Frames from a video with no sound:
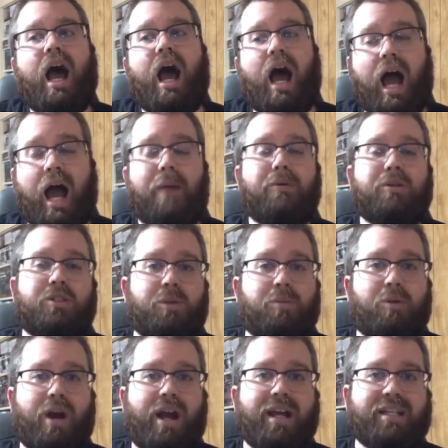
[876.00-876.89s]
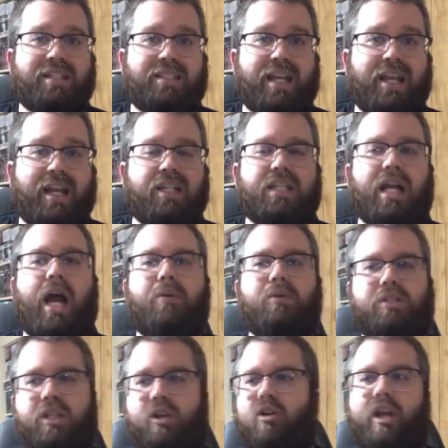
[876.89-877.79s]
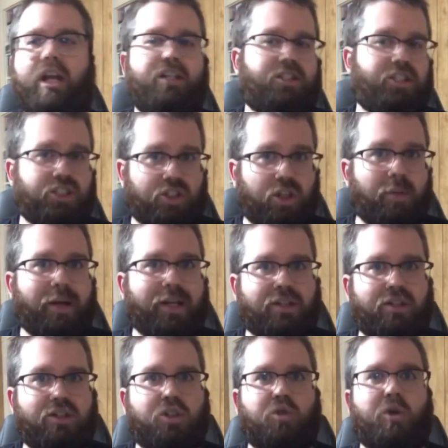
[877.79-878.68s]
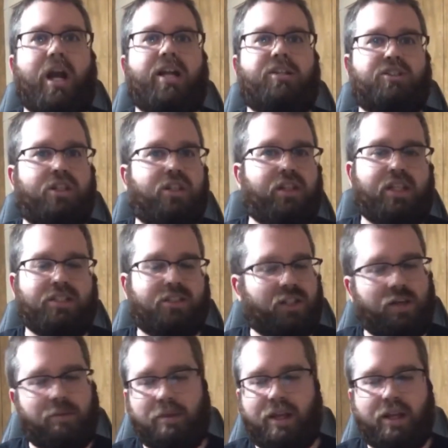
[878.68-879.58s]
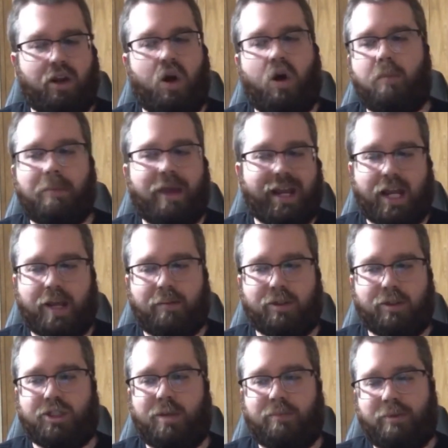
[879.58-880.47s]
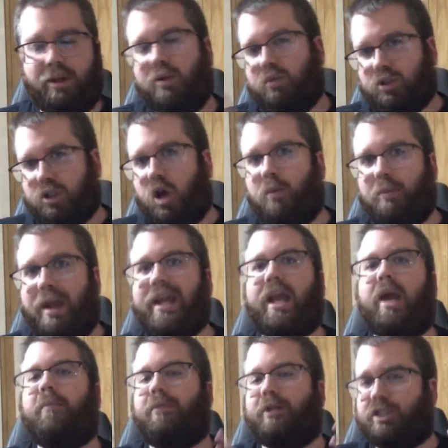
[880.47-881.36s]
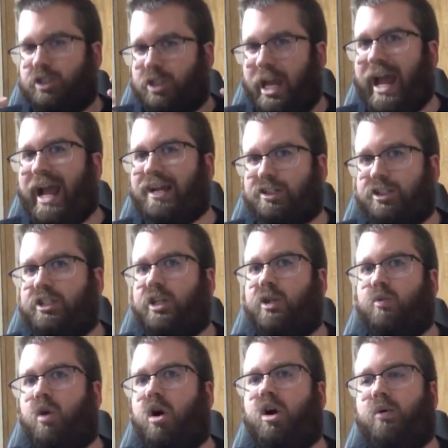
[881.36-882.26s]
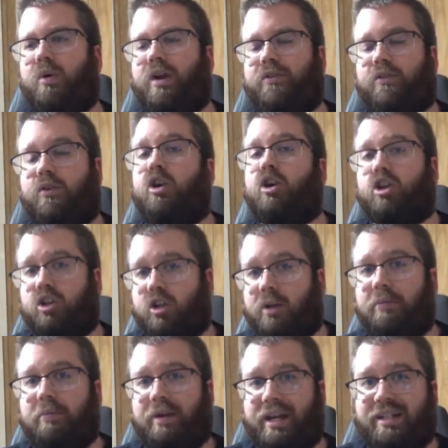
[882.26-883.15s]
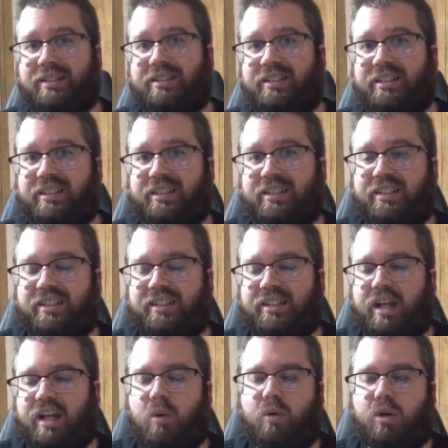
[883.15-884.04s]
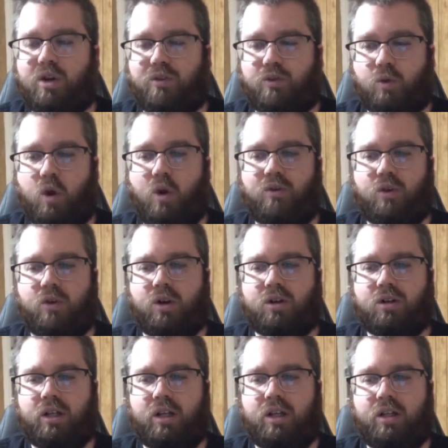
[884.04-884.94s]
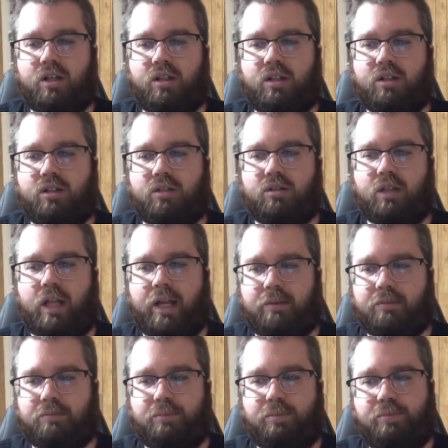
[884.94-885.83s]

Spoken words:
I was surprised because I was thinking, okay, she's going to make the distraction and then it's going to be all mayhem and shit. But it was all mayhem, but she actually did walk away for a good bit. I wonder if Rover, like,